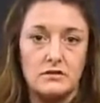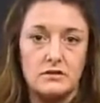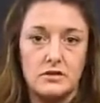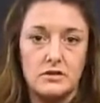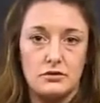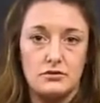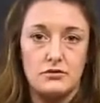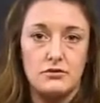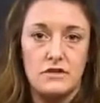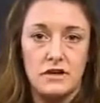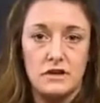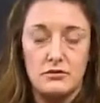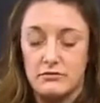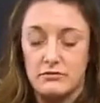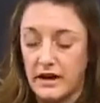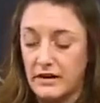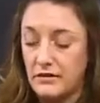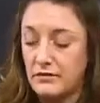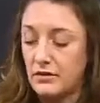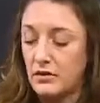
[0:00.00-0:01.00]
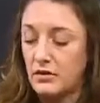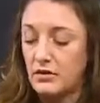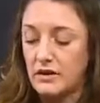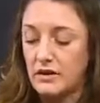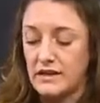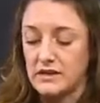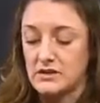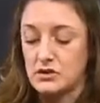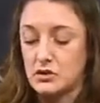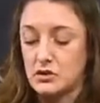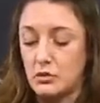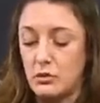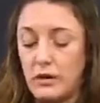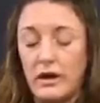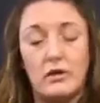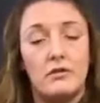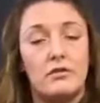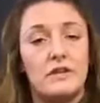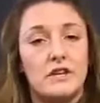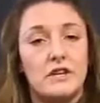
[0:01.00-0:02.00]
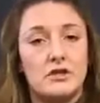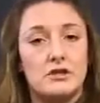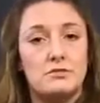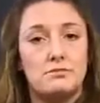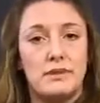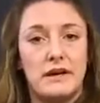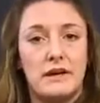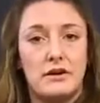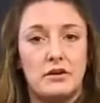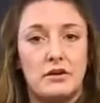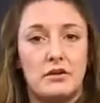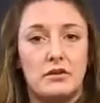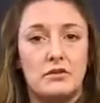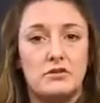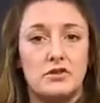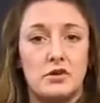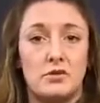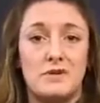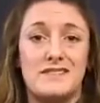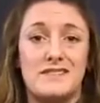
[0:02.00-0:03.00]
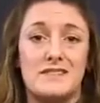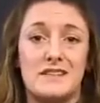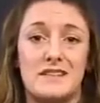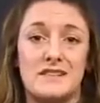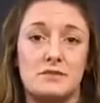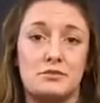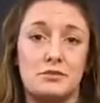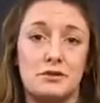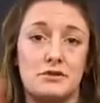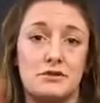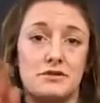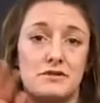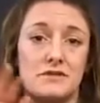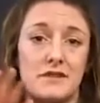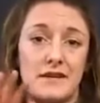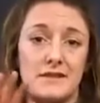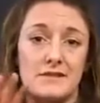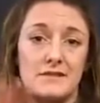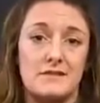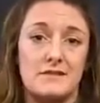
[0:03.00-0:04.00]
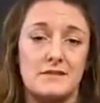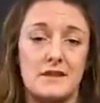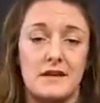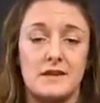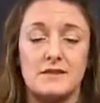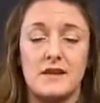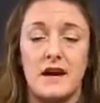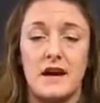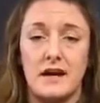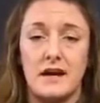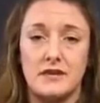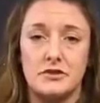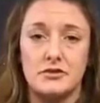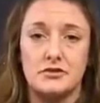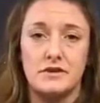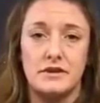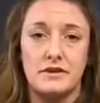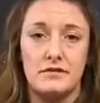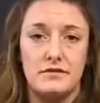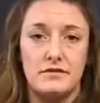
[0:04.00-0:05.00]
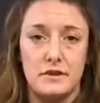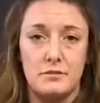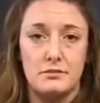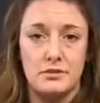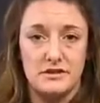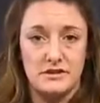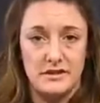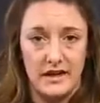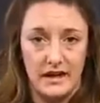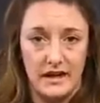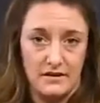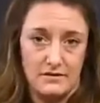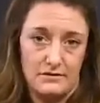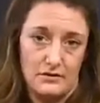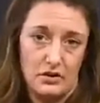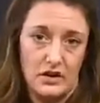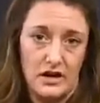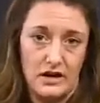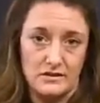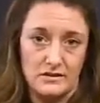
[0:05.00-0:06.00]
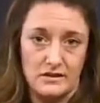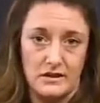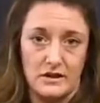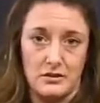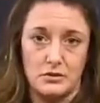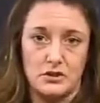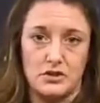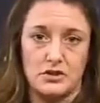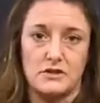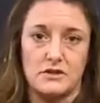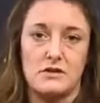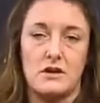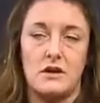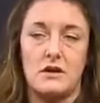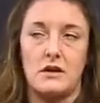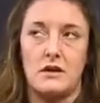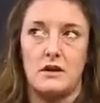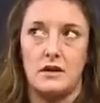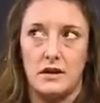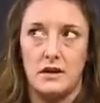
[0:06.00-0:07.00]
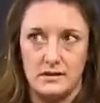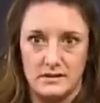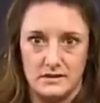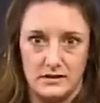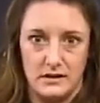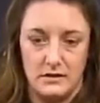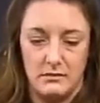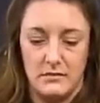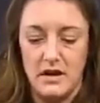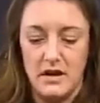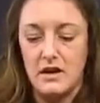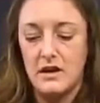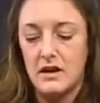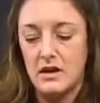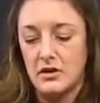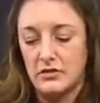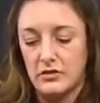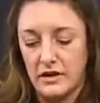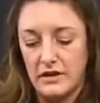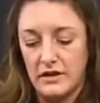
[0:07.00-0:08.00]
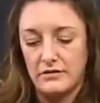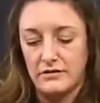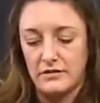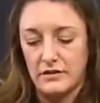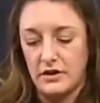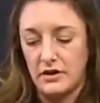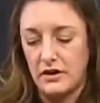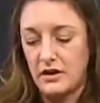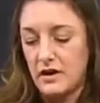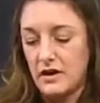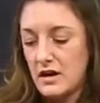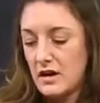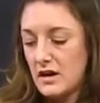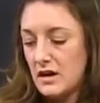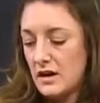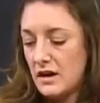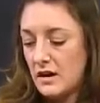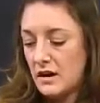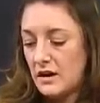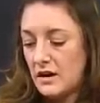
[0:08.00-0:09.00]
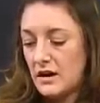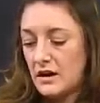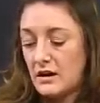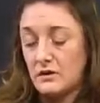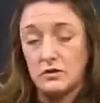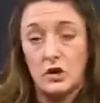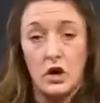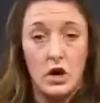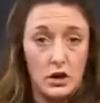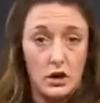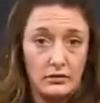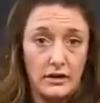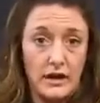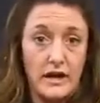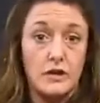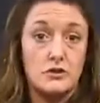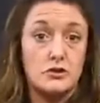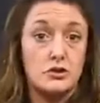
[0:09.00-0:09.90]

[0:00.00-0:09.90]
to the rifle. It's 12-inch barrel, so it does produce a 600 feet per second velocity, which is awesome. Great for long range,